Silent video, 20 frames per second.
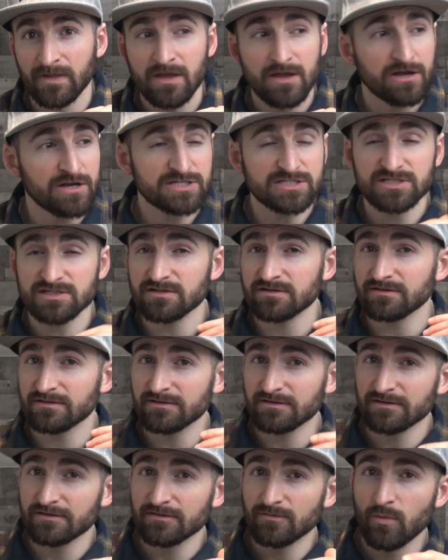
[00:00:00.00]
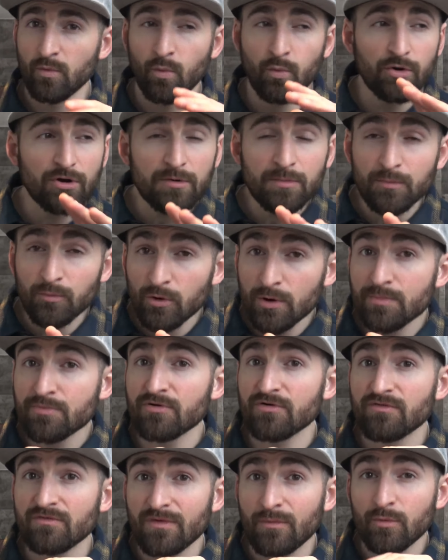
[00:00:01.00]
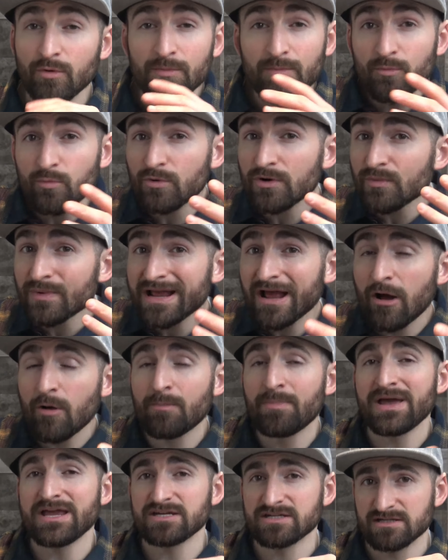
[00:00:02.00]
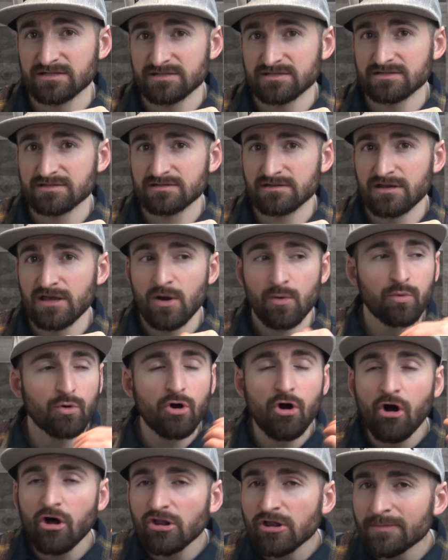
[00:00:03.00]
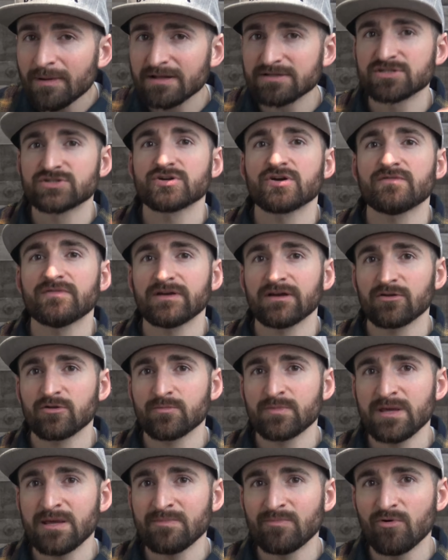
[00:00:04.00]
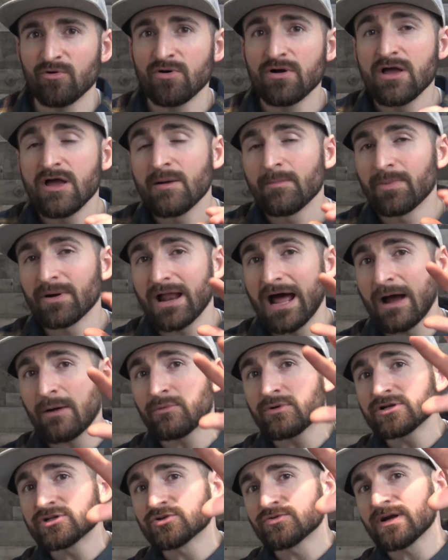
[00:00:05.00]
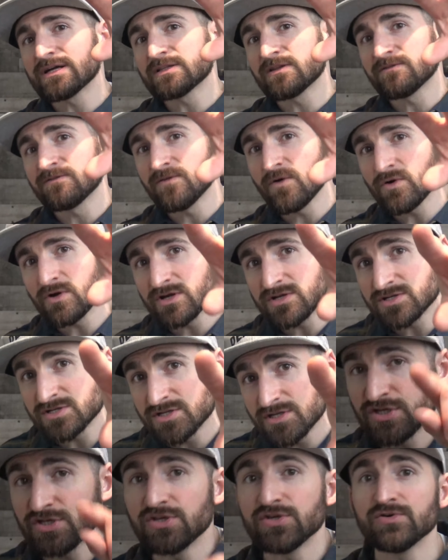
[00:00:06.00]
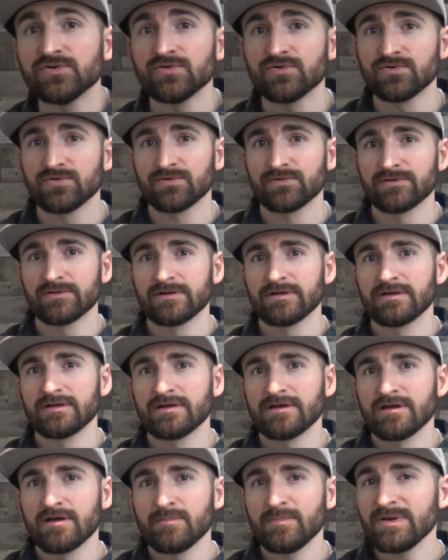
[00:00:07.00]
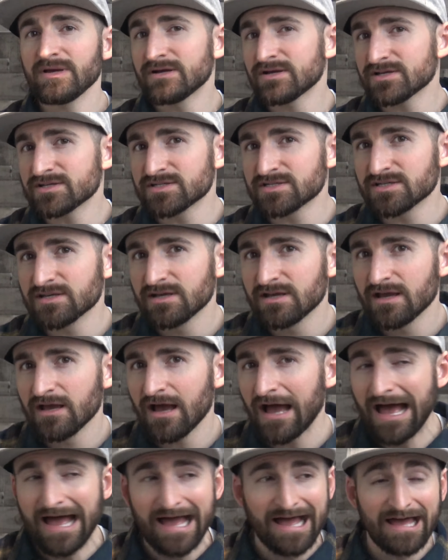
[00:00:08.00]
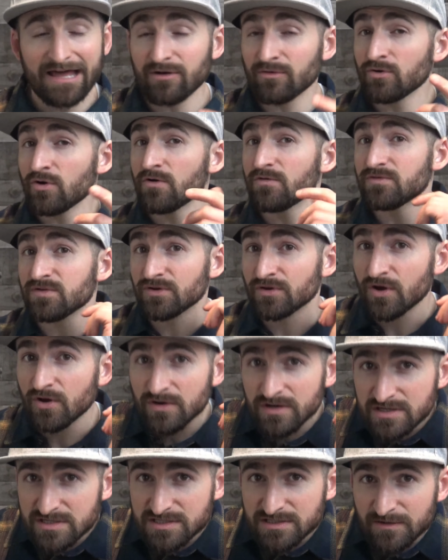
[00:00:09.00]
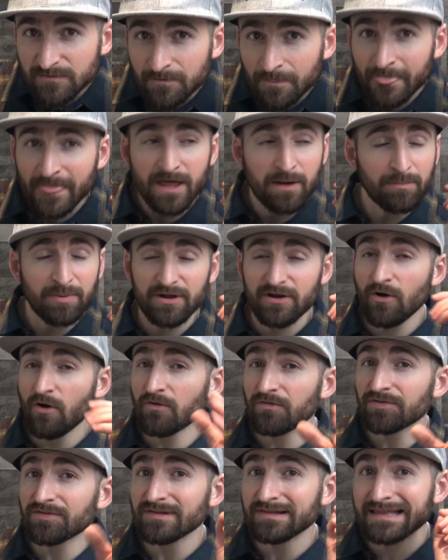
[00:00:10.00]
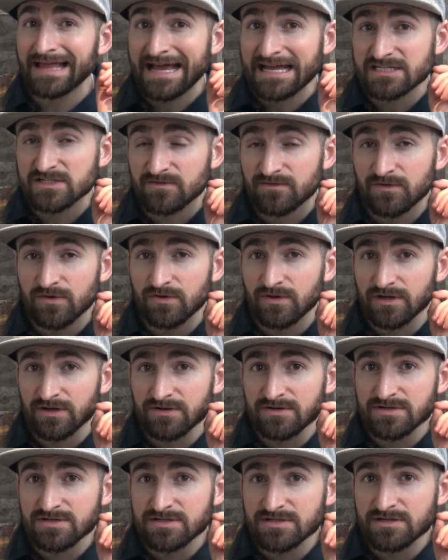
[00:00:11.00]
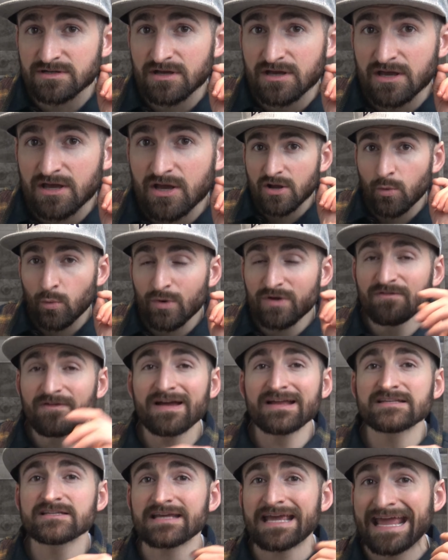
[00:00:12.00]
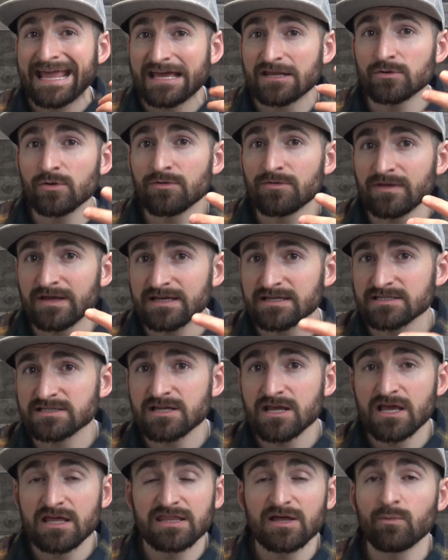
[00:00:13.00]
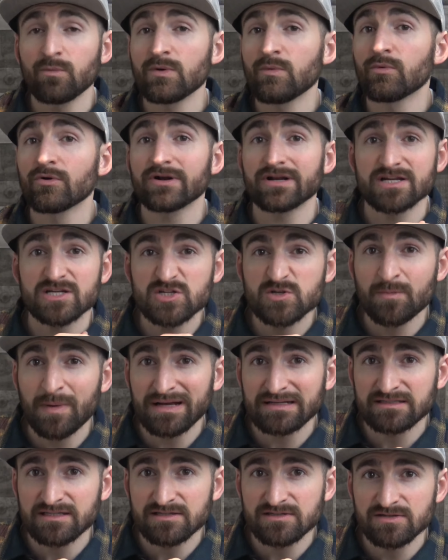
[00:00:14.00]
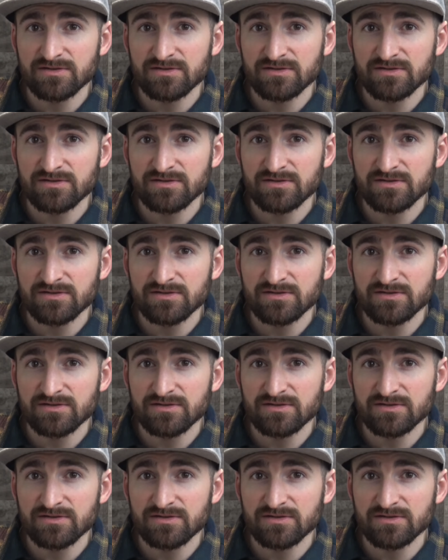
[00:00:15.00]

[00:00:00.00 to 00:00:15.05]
Because we're, we're, we're, we're, we help patients. We're all about serving other people. But I want to direct the focus to you. Because I don't know if you noticed, but over the last few years, we've had to handle things that we weren't expected